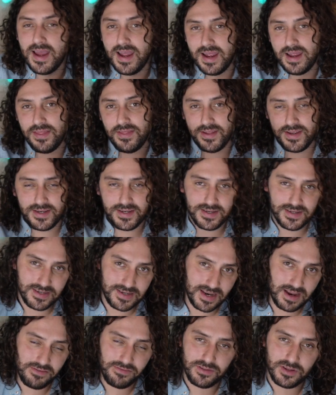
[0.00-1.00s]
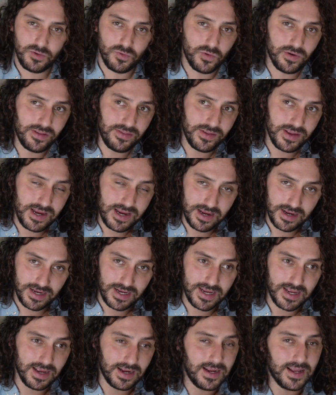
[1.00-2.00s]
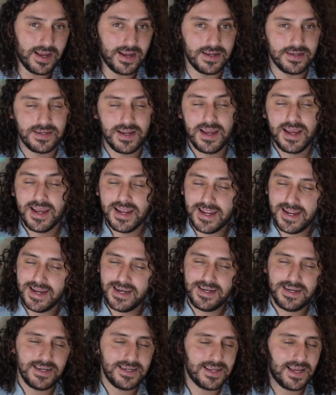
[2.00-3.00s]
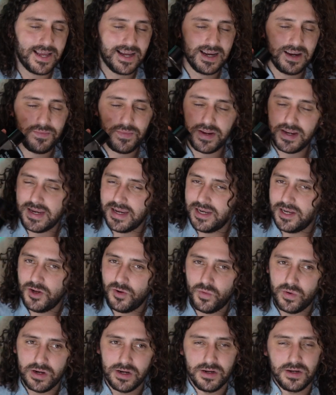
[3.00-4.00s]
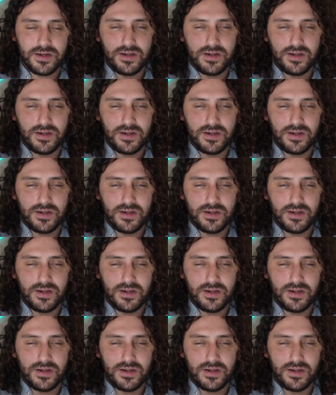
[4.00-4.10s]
and this is definitely one that you get guys anytime, anywhere.